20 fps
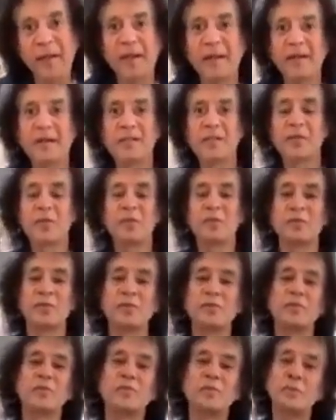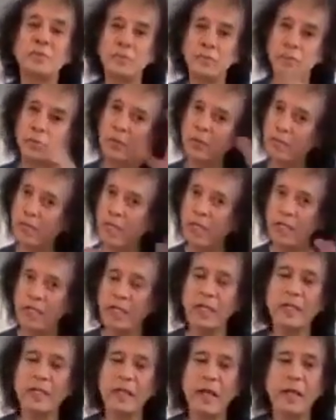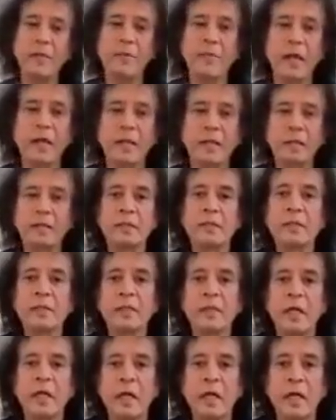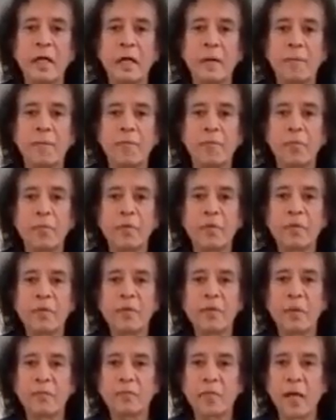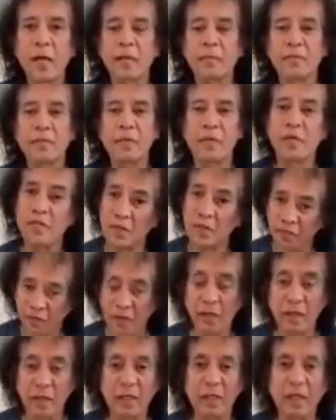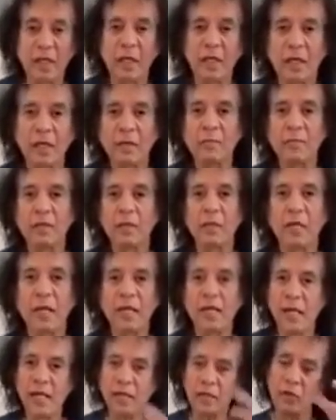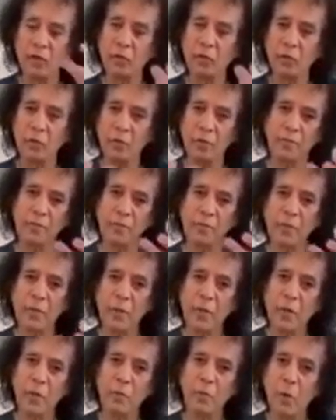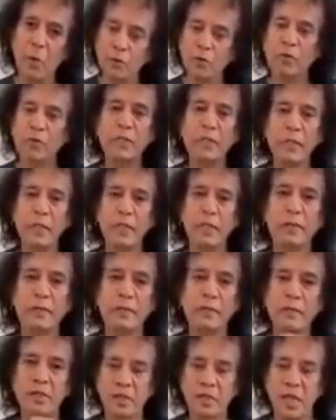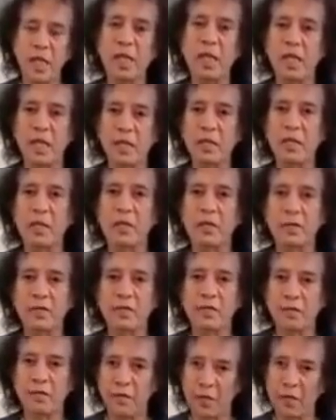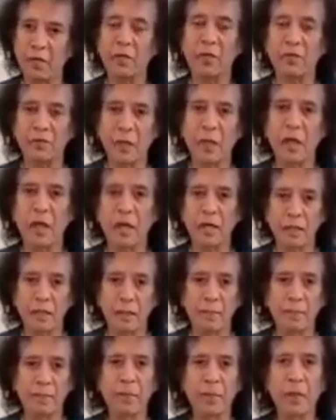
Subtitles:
So working in that manner sometimes is fun, but I like to mostly stay in the front of the qaida